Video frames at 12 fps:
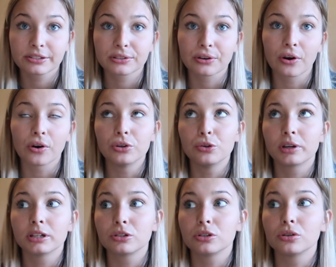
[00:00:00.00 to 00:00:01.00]
So you
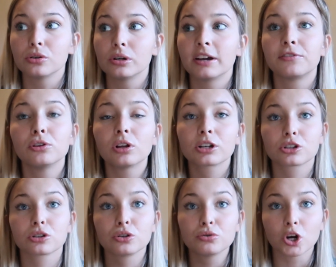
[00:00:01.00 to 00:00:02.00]
can do, if you look
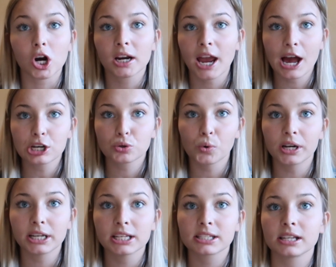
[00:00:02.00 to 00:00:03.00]
too dark at
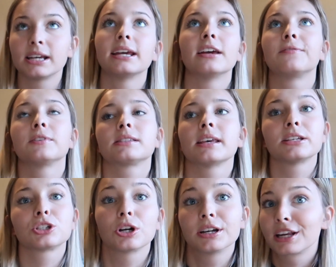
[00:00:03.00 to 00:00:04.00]
20, say if it's like
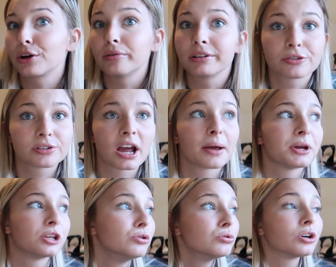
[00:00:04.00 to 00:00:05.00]
starting to get winter time
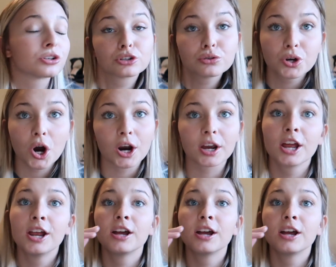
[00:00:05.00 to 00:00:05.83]
and you look too dark,